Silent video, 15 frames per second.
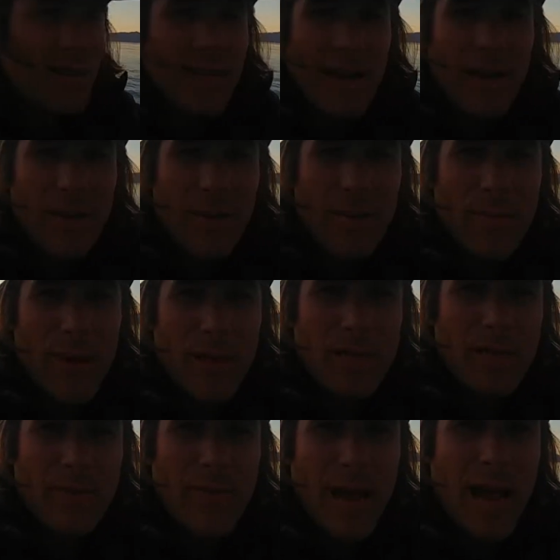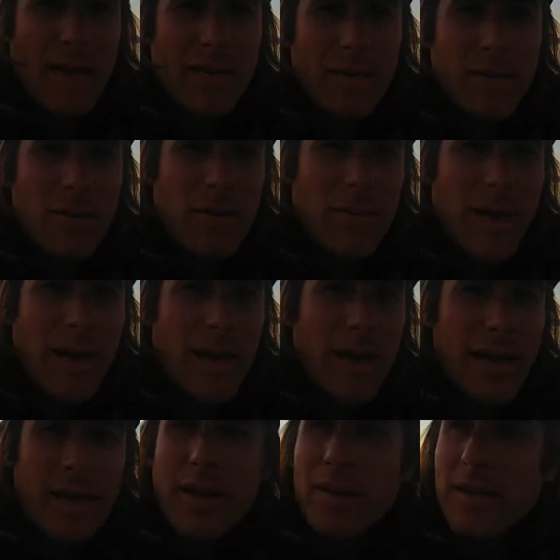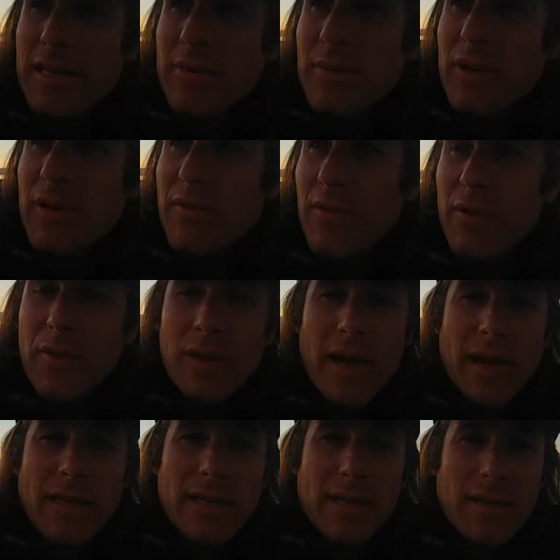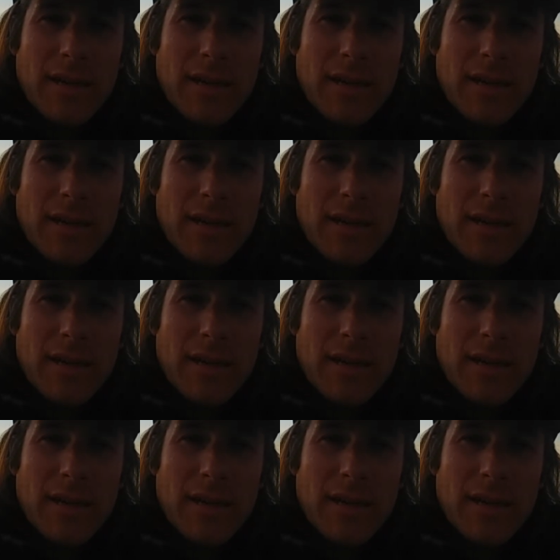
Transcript: now I'm putzing back to go to bed on this beautiful night